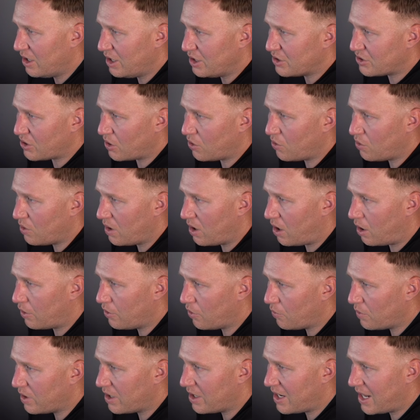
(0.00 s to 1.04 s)
So
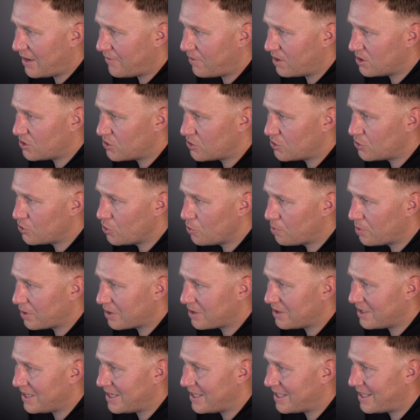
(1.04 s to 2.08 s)
although we didn't have a super
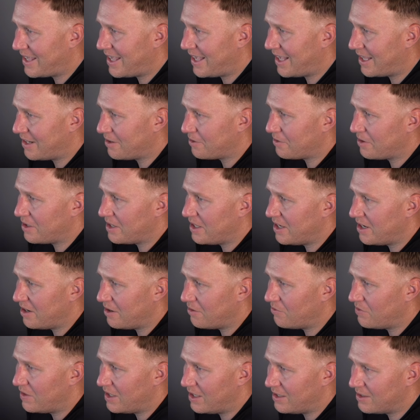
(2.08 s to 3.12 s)
clean candle in
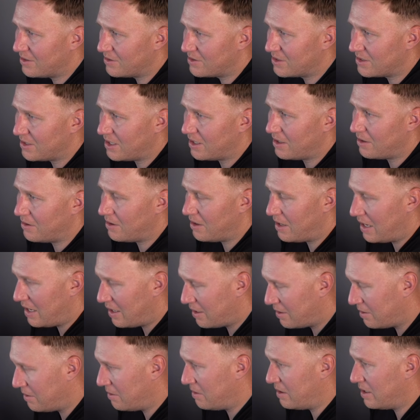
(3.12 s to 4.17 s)
here, this
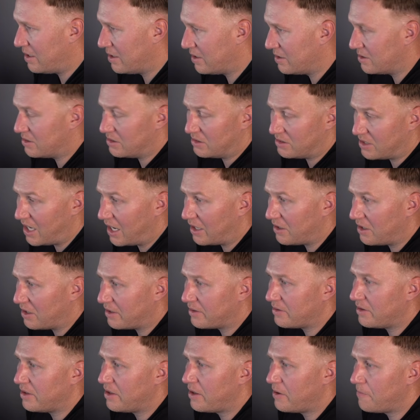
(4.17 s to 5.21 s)
is
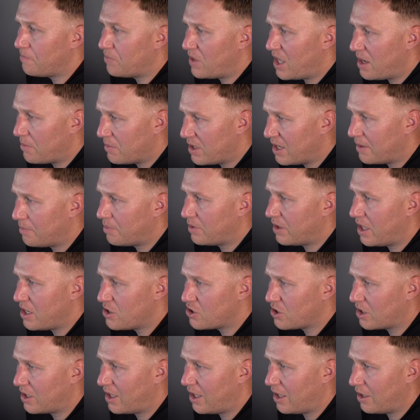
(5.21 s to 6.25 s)
technically a
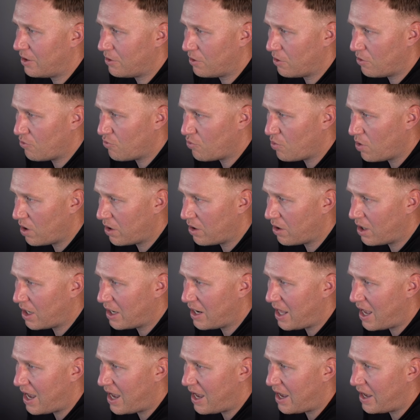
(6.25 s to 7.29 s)
manipulation candle, a run
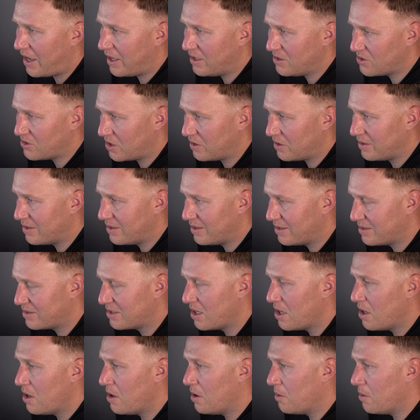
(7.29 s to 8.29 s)
on highs on this